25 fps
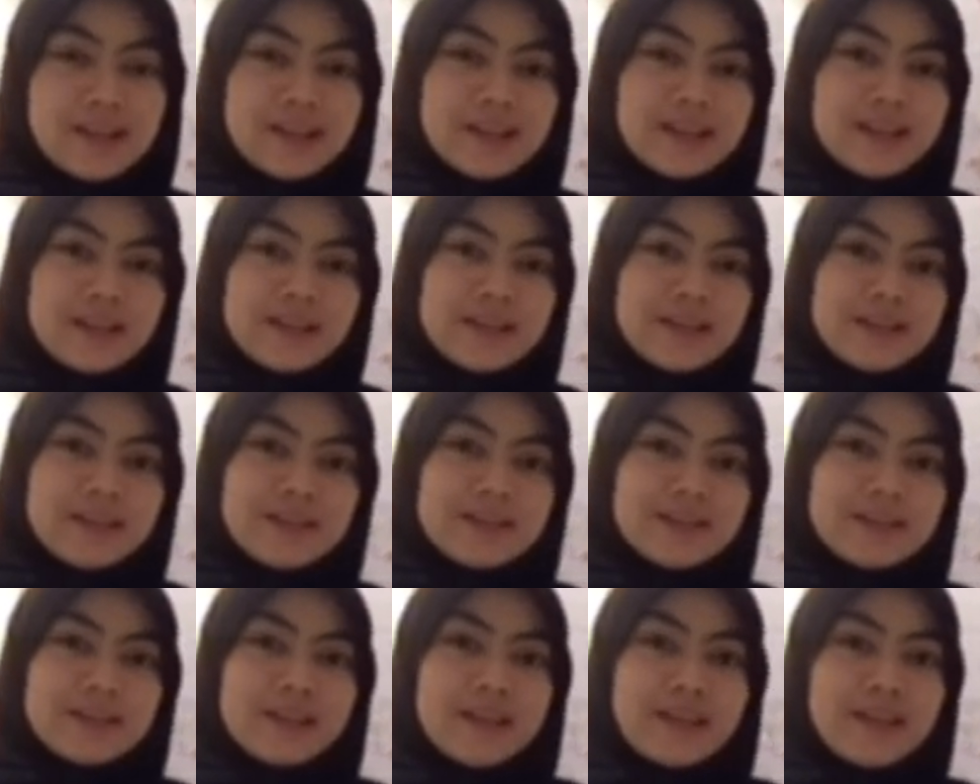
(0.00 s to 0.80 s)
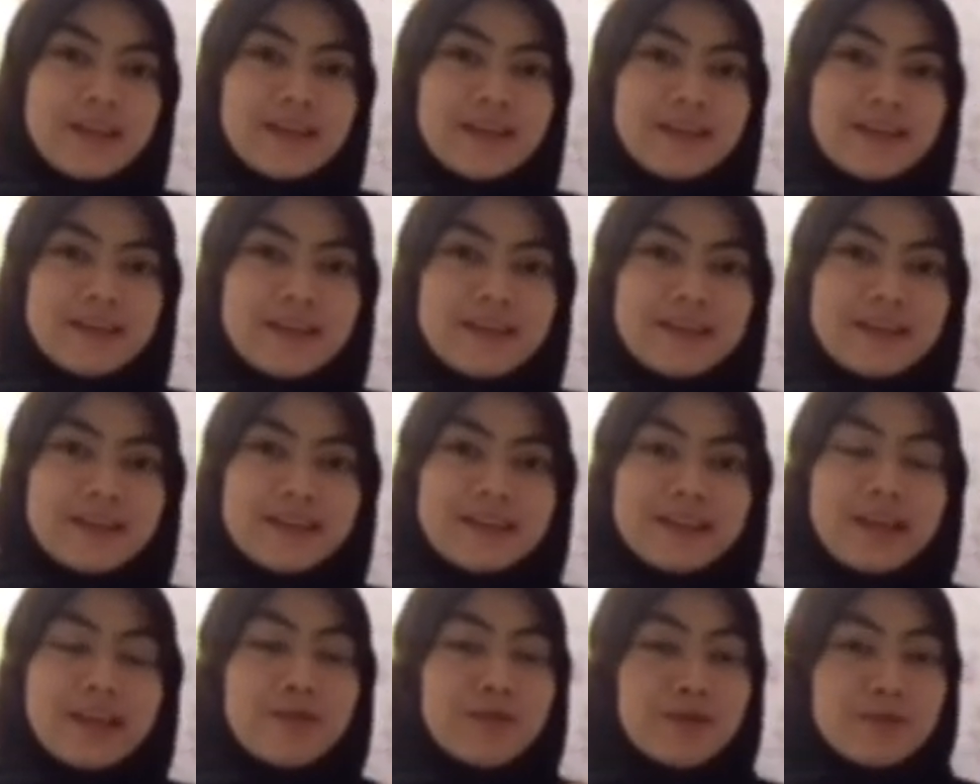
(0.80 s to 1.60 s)

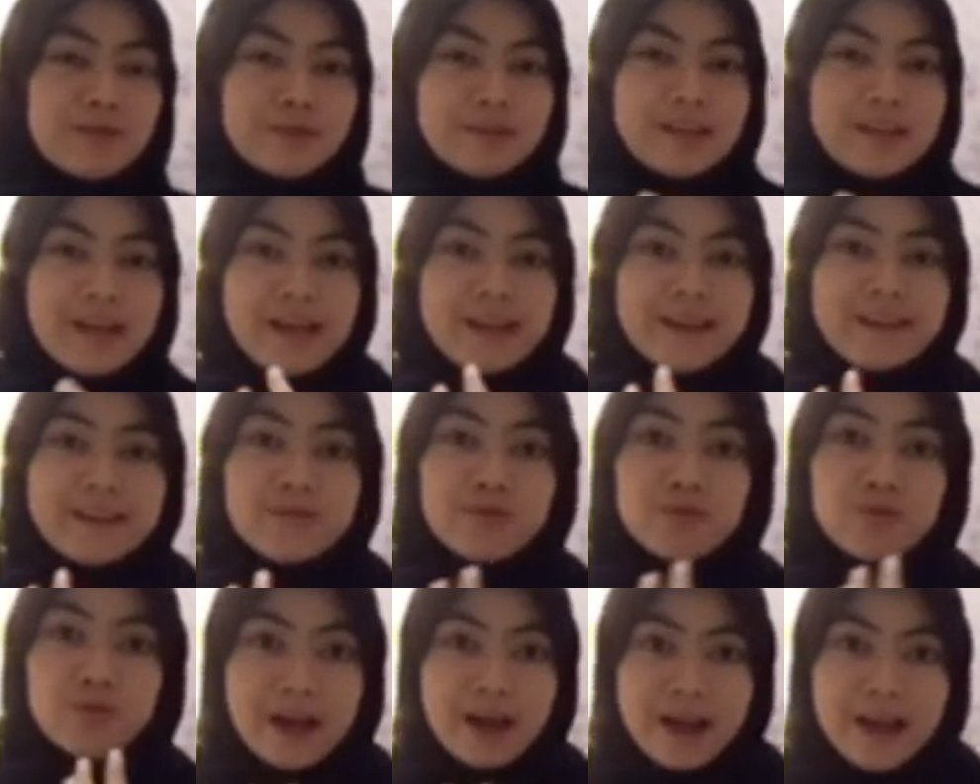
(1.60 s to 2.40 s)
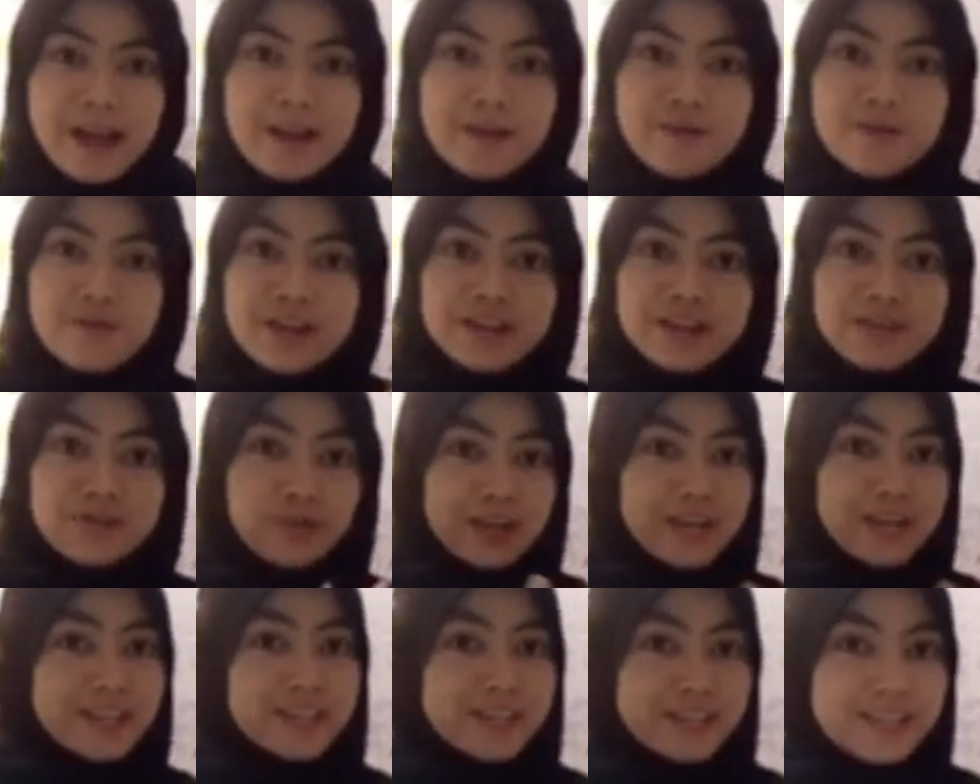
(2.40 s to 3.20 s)
They will get wet when
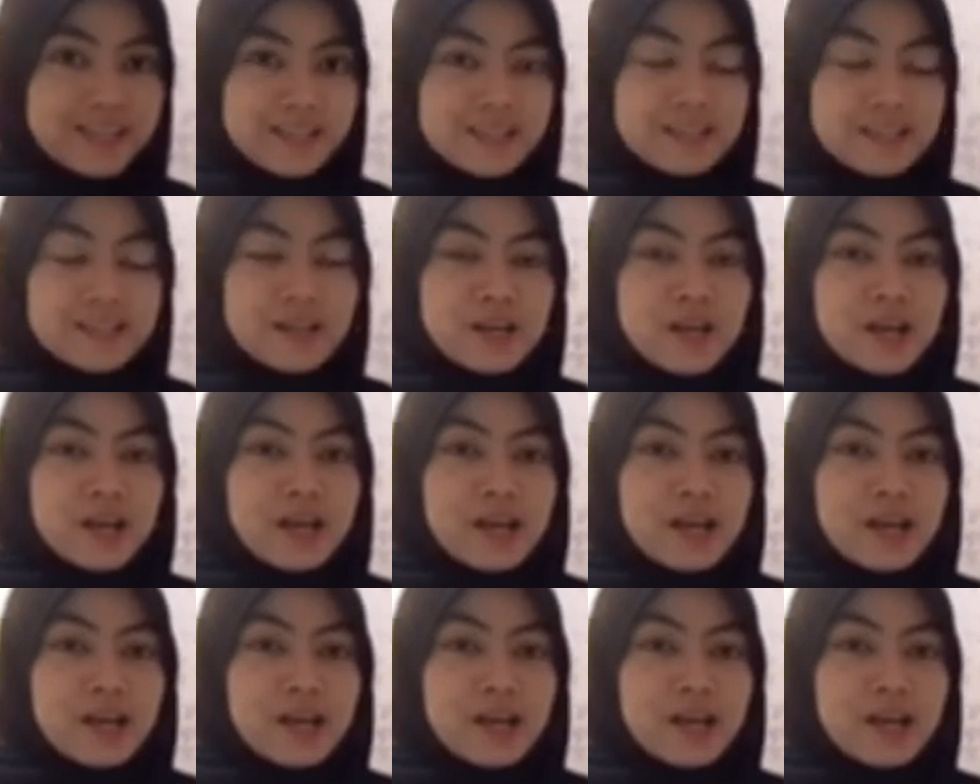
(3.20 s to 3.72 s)
raining